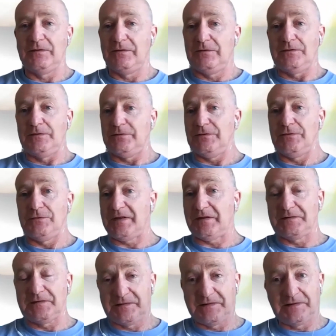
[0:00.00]
you
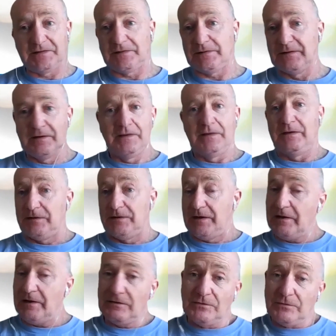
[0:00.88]
can still,
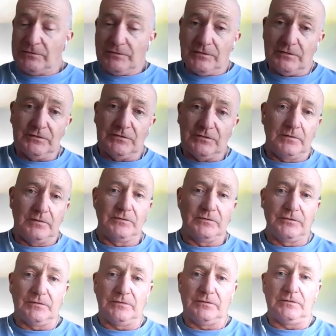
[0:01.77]

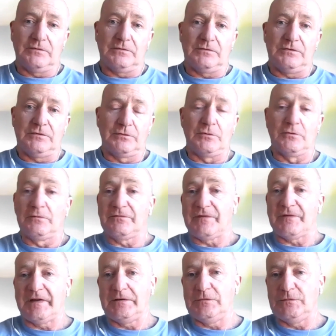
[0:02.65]
you'll go
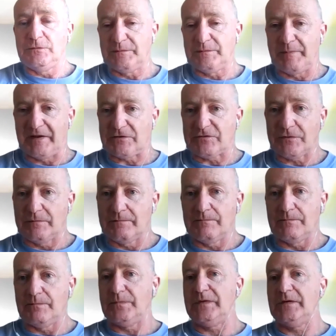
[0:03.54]
find new
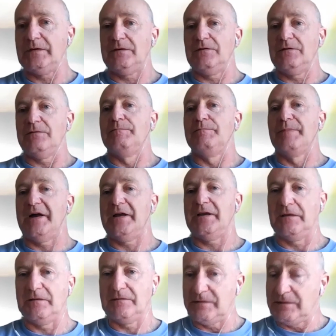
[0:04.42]
spectrum, buy
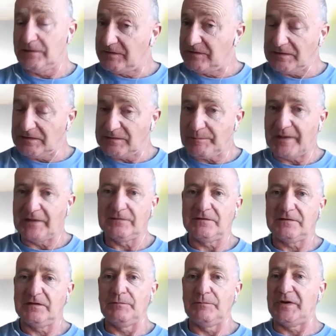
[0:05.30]
it. It's
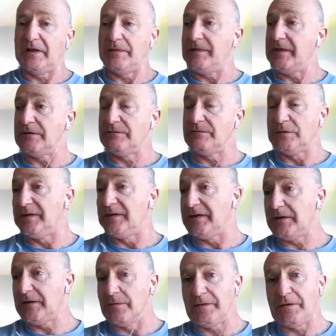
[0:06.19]
expensive, but at the end of the
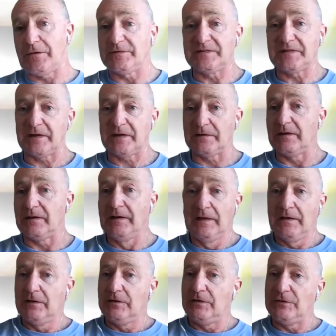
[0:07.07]
day, on the other side,
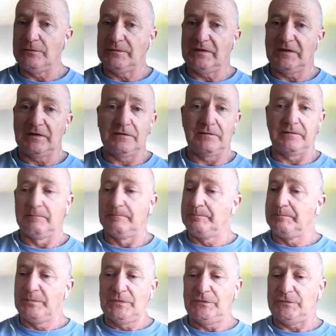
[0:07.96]
you need
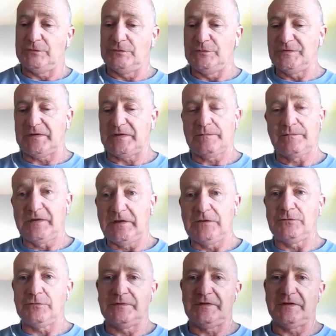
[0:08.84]
to do something
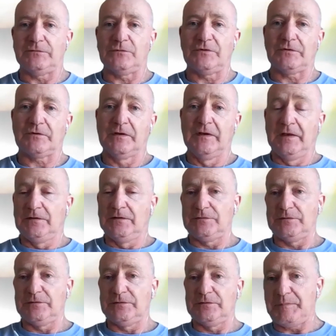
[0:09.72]
in your network.
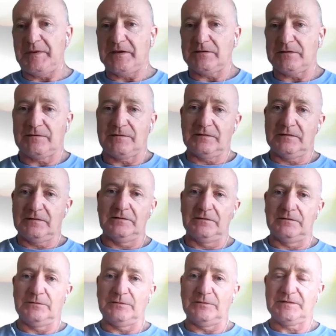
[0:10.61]
So I expect,
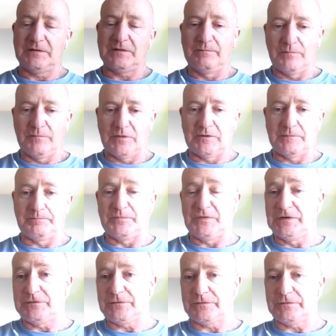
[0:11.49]
some
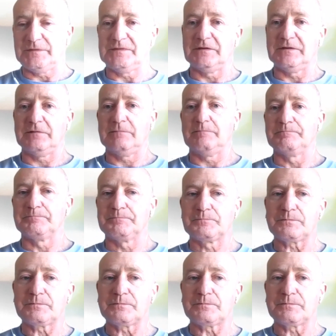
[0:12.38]
interesting